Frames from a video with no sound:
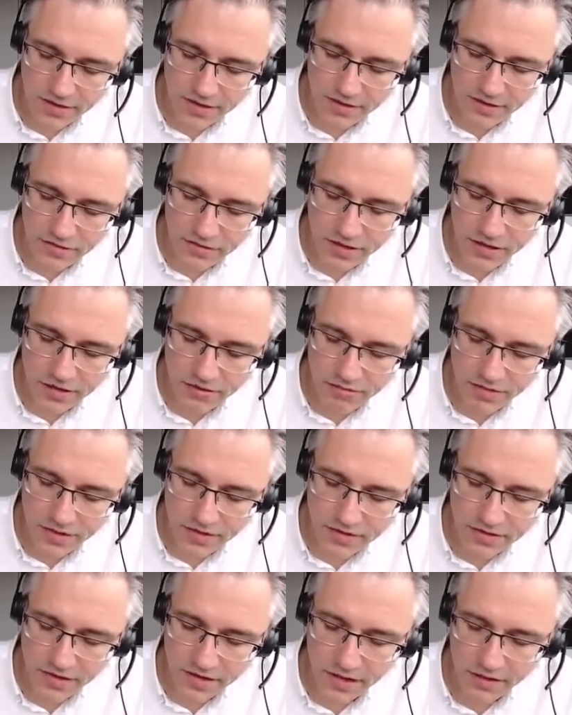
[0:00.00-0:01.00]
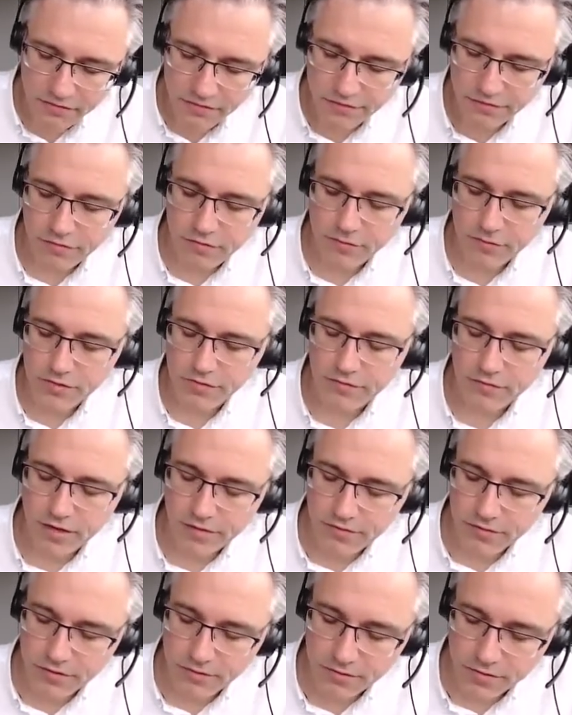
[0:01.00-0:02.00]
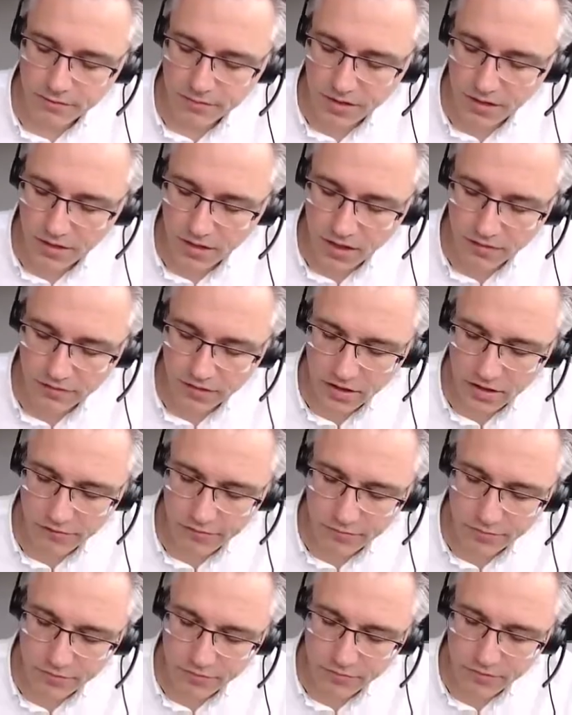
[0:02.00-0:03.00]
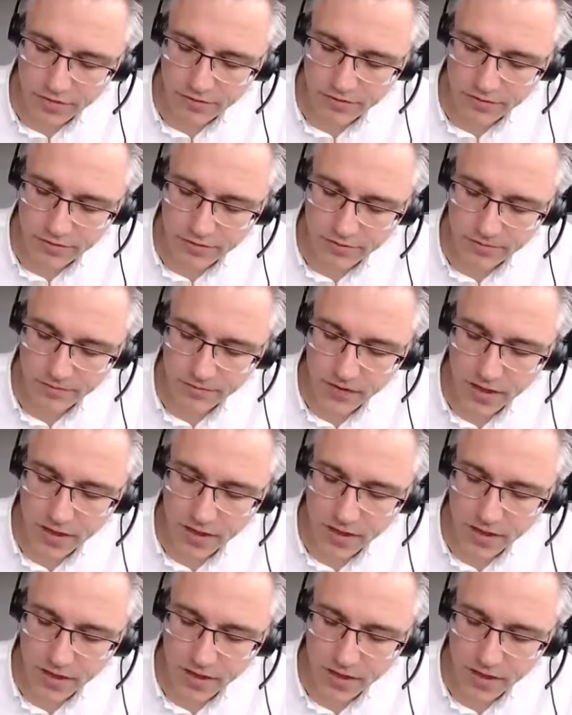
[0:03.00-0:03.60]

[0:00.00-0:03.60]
generate other forms of revenue as well, other government revenue.